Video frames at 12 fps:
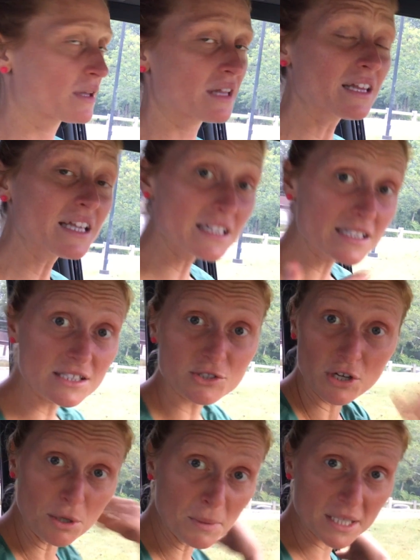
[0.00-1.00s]
I like this
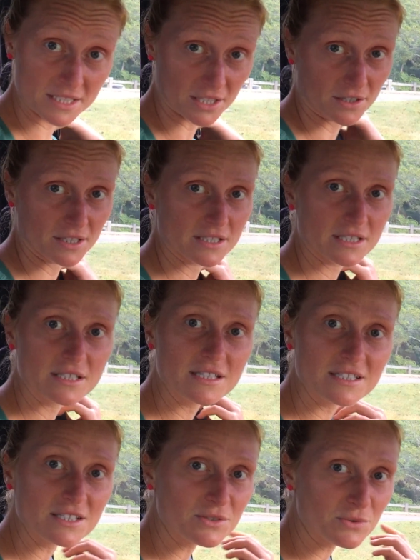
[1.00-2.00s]
trail mix series.
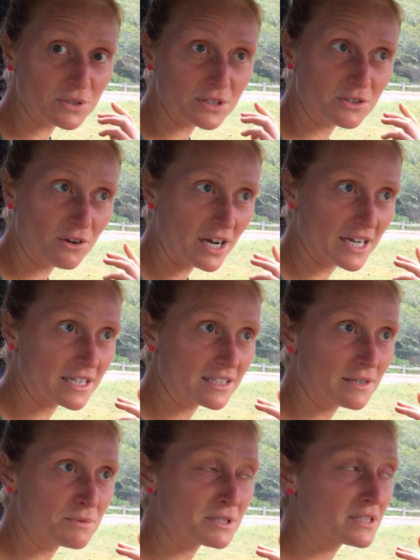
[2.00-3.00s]
This is really
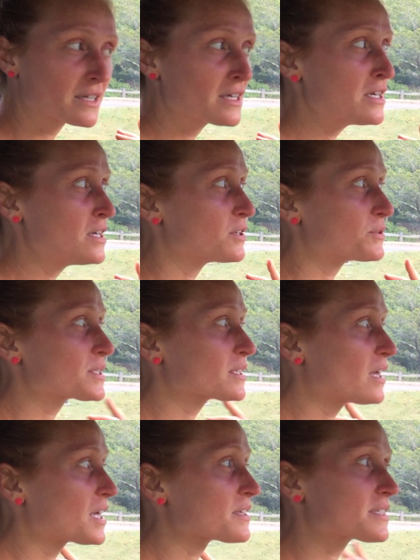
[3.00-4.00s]
great. I mean, you see a
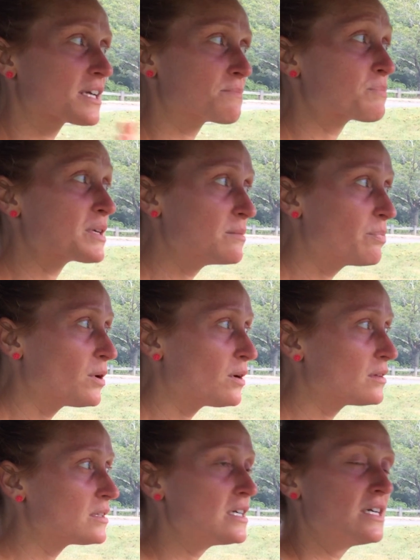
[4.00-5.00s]
lot of the same
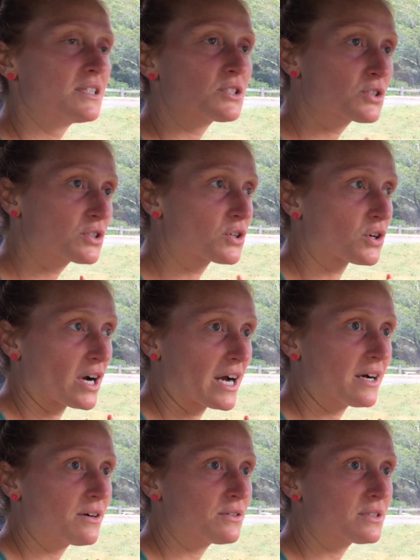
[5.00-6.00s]
people. It's a good
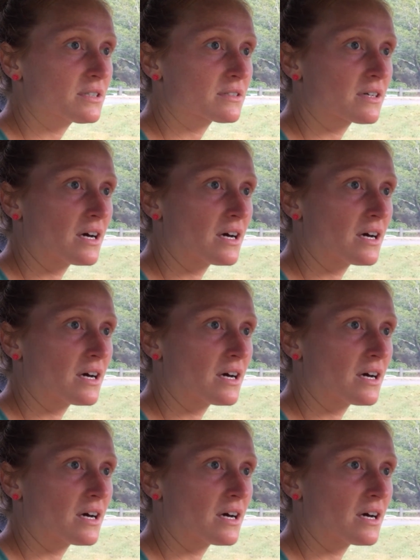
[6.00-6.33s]
crowd.